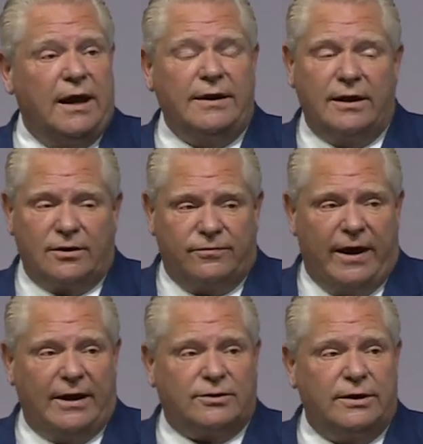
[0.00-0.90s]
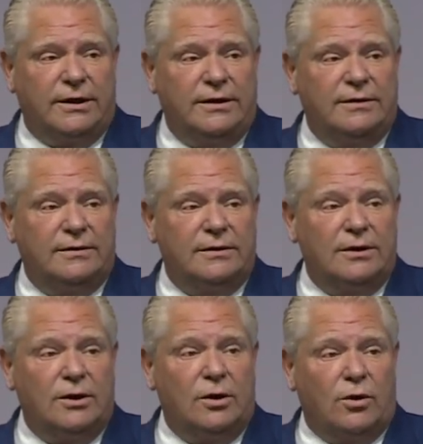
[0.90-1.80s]
Another factory
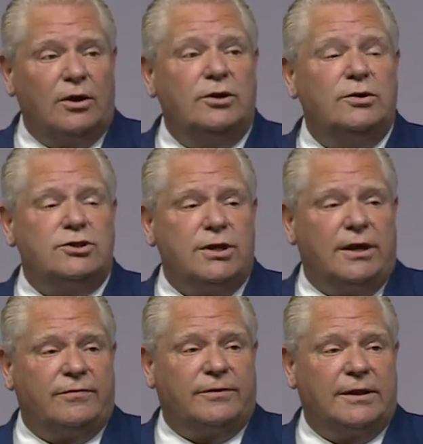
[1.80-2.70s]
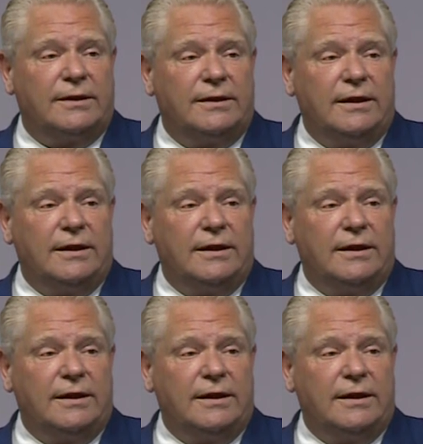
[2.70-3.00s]
or a new shift,